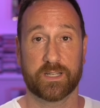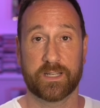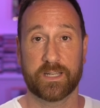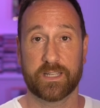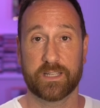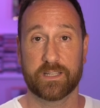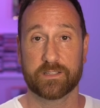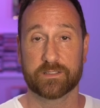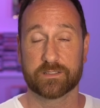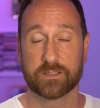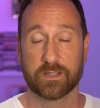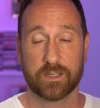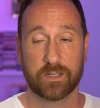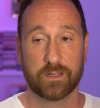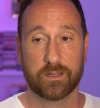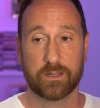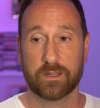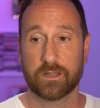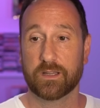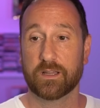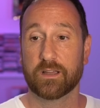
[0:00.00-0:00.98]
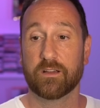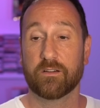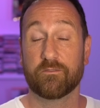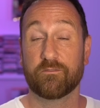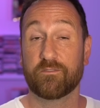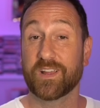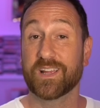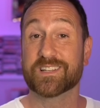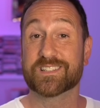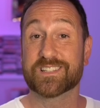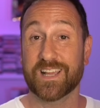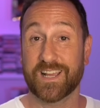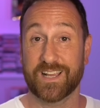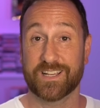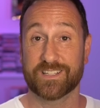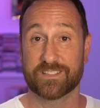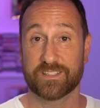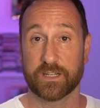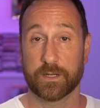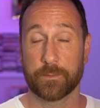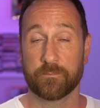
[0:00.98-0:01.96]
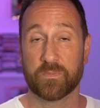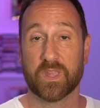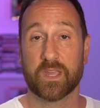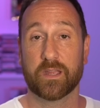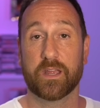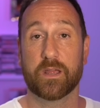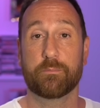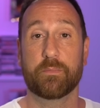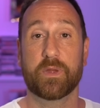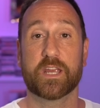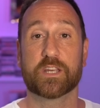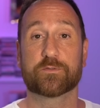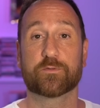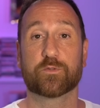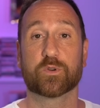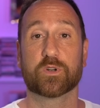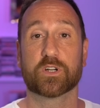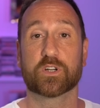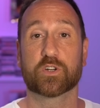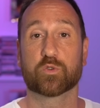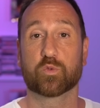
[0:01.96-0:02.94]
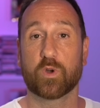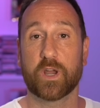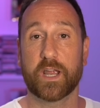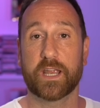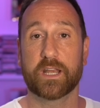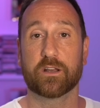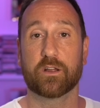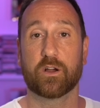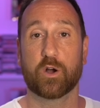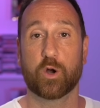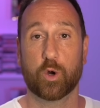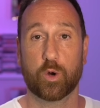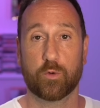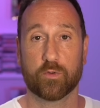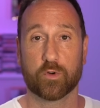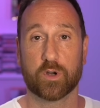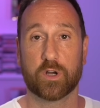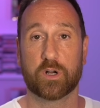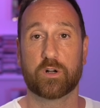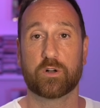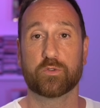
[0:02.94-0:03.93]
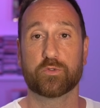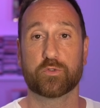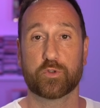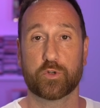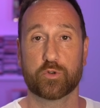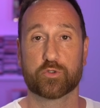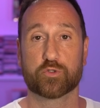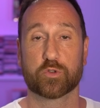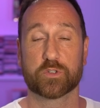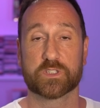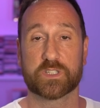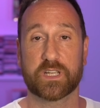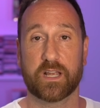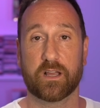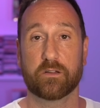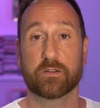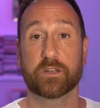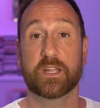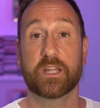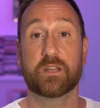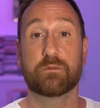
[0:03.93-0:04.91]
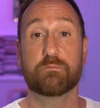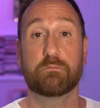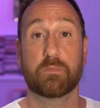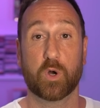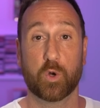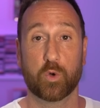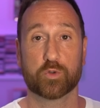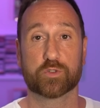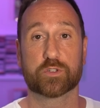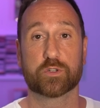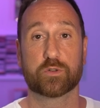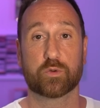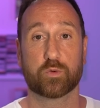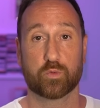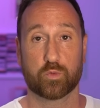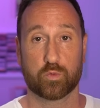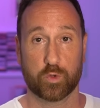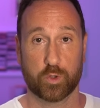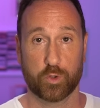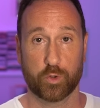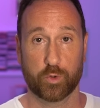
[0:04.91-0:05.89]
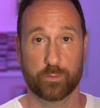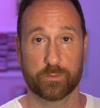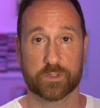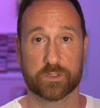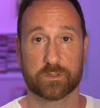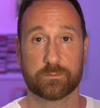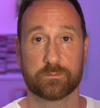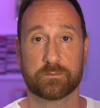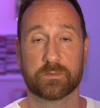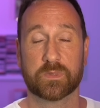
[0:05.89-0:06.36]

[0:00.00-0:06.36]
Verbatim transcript: It is fantastic. It makes for a great overall neutral sound in most rooms.